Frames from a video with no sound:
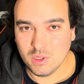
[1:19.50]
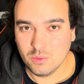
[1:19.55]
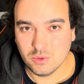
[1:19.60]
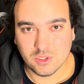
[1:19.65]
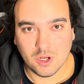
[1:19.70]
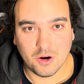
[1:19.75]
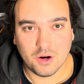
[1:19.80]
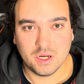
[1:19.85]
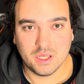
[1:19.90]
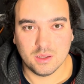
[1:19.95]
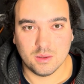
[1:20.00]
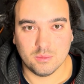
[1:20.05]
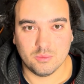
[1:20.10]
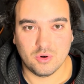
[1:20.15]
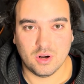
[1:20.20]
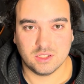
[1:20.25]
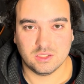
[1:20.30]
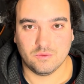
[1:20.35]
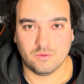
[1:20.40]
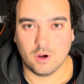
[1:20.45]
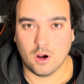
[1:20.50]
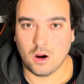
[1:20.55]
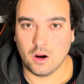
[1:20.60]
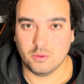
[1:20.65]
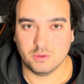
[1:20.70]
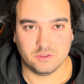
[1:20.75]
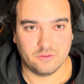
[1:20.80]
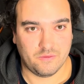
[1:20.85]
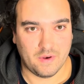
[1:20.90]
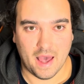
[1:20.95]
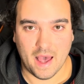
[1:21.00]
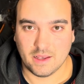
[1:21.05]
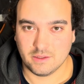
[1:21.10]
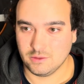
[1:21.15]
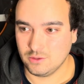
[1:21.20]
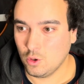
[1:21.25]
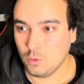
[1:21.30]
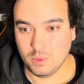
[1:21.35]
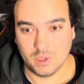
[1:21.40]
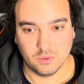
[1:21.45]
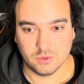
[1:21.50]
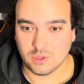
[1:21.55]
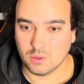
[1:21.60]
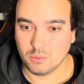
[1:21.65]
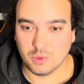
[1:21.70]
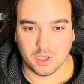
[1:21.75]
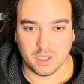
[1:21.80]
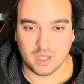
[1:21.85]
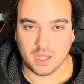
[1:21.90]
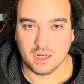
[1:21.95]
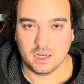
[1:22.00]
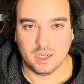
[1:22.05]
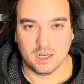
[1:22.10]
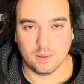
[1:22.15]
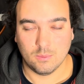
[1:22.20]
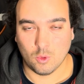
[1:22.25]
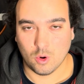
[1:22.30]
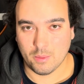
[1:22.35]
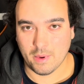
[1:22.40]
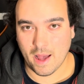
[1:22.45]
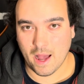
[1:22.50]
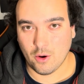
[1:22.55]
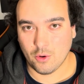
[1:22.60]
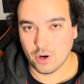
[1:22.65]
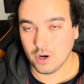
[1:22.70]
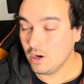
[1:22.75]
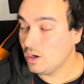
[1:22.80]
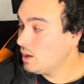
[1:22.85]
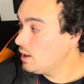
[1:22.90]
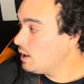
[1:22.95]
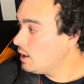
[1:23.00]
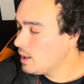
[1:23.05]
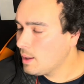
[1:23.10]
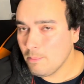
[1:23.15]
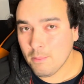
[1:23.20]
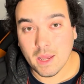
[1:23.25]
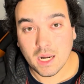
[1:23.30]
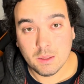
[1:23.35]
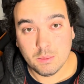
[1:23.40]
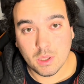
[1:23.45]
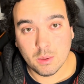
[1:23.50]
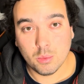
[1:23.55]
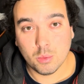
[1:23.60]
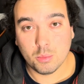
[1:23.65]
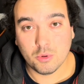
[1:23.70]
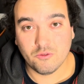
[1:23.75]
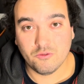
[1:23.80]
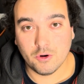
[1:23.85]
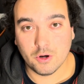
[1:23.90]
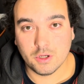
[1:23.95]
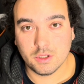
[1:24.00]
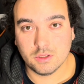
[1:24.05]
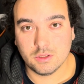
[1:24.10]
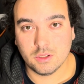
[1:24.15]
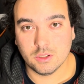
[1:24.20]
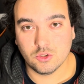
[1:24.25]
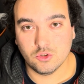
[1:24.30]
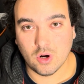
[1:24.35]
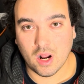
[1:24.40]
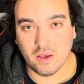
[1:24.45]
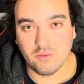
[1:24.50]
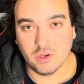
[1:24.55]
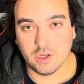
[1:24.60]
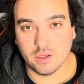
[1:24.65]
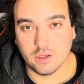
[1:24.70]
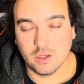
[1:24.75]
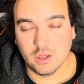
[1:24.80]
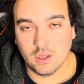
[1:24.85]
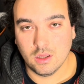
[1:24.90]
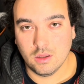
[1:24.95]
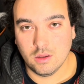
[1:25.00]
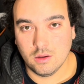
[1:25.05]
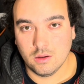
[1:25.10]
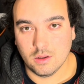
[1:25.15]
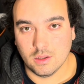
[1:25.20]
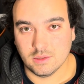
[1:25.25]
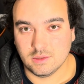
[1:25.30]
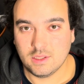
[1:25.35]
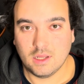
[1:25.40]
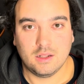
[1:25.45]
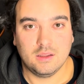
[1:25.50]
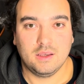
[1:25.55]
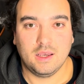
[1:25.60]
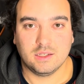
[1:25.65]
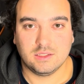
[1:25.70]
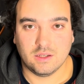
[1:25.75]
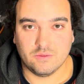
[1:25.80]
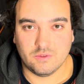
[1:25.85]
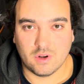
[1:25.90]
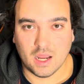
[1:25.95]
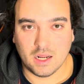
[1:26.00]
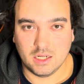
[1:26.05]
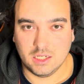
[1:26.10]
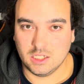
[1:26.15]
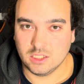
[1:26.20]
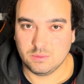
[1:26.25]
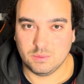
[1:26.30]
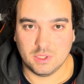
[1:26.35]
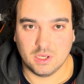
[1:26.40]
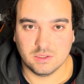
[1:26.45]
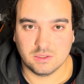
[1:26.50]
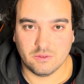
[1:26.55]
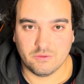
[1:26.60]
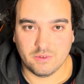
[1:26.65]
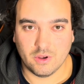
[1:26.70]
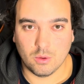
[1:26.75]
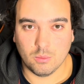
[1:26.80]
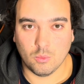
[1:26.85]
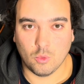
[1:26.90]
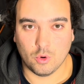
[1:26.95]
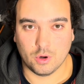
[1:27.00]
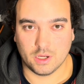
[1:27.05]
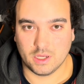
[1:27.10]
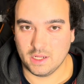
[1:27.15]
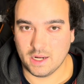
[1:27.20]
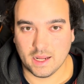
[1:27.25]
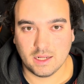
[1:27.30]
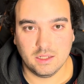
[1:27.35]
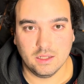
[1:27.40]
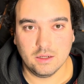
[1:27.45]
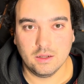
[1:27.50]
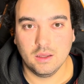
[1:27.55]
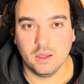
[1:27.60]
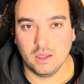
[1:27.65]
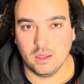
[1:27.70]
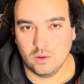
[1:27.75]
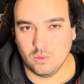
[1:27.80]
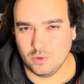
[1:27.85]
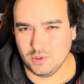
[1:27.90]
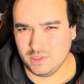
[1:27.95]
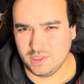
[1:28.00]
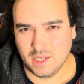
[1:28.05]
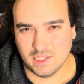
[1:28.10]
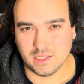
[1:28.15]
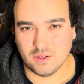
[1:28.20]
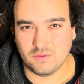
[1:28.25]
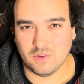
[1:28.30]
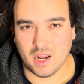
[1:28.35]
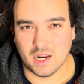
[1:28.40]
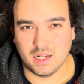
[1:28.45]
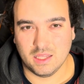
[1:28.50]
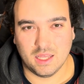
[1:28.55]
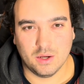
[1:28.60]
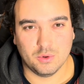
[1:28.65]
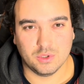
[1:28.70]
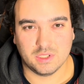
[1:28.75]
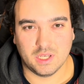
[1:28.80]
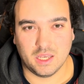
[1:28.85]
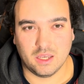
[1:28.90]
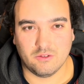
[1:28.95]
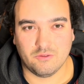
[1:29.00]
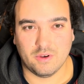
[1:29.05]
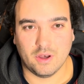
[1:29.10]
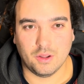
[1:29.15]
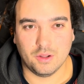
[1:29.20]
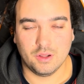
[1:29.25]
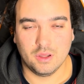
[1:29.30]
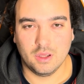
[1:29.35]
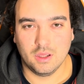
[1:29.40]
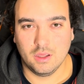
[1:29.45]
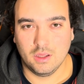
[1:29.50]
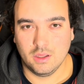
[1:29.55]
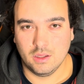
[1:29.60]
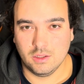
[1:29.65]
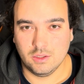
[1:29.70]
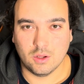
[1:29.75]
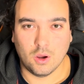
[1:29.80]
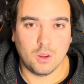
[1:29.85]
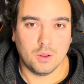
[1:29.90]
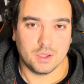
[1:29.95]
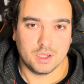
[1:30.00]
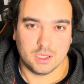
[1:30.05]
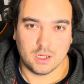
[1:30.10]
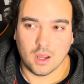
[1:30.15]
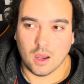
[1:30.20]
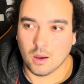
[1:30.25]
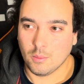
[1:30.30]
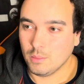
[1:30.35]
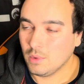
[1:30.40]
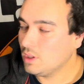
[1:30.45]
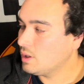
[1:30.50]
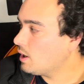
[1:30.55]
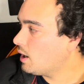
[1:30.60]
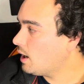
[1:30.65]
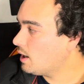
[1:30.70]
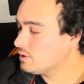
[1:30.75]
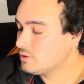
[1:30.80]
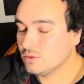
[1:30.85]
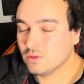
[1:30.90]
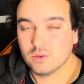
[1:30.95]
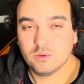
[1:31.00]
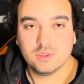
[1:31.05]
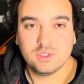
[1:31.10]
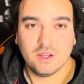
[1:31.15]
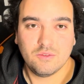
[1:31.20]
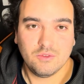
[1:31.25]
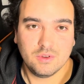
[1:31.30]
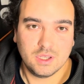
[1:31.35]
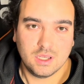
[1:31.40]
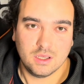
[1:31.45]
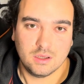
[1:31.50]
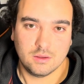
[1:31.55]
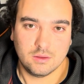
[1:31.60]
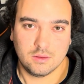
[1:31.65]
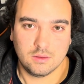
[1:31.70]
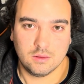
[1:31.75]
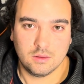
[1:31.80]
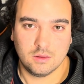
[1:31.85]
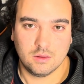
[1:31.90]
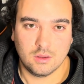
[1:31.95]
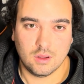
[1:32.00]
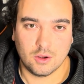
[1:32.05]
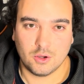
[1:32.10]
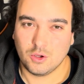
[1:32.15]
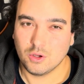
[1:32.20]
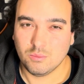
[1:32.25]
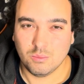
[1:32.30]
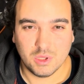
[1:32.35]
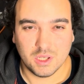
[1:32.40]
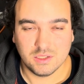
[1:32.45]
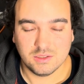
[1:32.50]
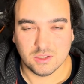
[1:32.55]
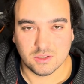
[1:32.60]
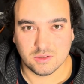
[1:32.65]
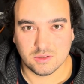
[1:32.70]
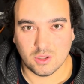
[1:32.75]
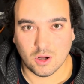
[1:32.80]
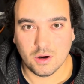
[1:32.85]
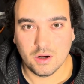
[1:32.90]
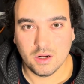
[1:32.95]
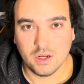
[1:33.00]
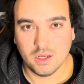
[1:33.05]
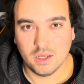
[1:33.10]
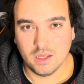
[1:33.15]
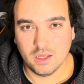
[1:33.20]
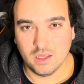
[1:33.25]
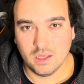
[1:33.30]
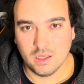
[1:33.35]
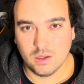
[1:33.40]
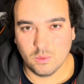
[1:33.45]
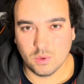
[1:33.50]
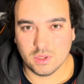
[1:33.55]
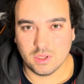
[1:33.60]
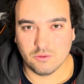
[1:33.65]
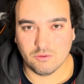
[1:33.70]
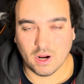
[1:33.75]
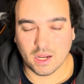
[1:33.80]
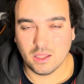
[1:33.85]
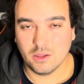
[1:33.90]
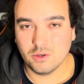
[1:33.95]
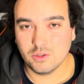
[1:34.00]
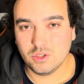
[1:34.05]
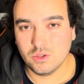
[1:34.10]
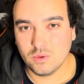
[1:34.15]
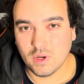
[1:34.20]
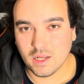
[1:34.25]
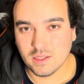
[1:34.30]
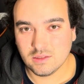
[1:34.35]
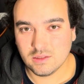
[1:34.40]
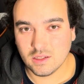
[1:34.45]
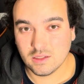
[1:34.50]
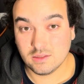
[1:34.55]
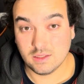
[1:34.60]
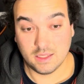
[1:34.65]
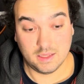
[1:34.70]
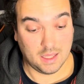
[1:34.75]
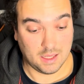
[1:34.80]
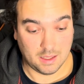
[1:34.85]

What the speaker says: was already an impressive car. It was fast. Nobody was complaining it needed more power. Many people preferred to drive it instead of the SF90 just because it felt more connected, whereas the SF90 they were saying felt dull and numb. So there was definitely a good place to start with the regular 296, and they